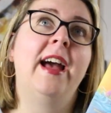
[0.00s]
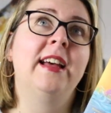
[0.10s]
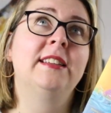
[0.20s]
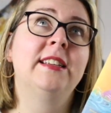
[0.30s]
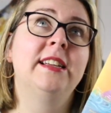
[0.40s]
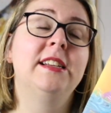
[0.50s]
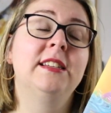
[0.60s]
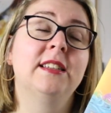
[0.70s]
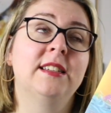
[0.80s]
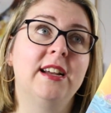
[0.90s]
As
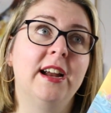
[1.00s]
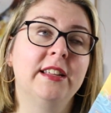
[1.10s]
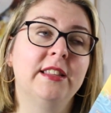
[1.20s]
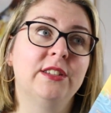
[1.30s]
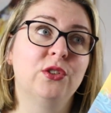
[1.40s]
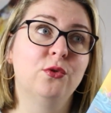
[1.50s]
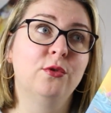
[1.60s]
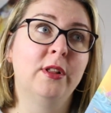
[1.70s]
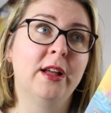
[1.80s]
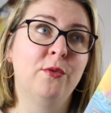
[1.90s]
he's starting this
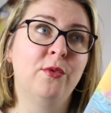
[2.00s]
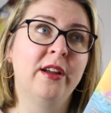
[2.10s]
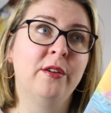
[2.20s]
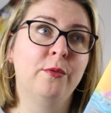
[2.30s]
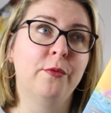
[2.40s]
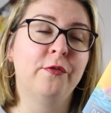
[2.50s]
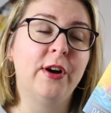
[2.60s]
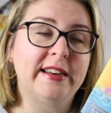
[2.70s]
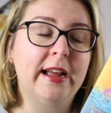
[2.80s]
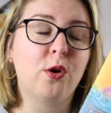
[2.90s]
school, we're
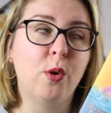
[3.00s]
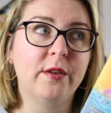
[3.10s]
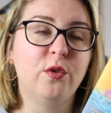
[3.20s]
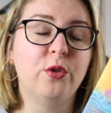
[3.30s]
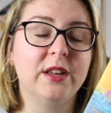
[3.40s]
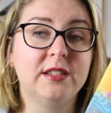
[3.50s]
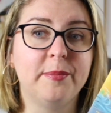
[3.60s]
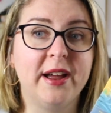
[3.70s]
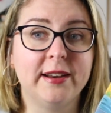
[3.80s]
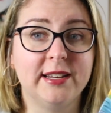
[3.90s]
finding out quite a few things
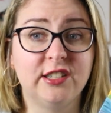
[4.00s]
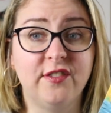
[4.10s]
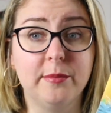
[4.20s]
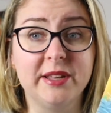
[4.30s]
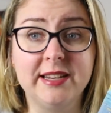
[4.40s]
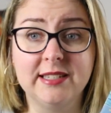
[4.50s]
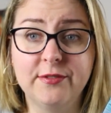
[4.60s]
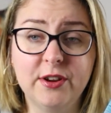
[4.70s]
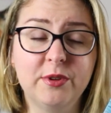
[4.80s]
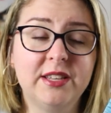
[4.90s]
about his family. He's
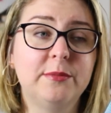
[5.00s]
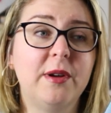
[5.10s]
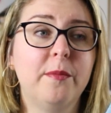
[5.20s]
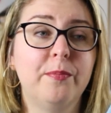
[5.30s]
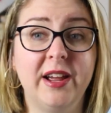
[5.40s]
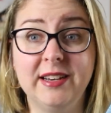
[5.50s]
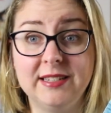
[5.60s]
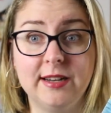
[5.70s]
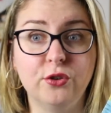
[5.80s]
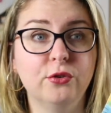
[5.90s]
living with his mum and
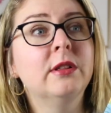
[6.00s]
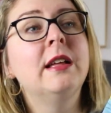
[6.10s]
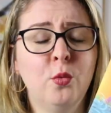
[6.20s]
his uncle.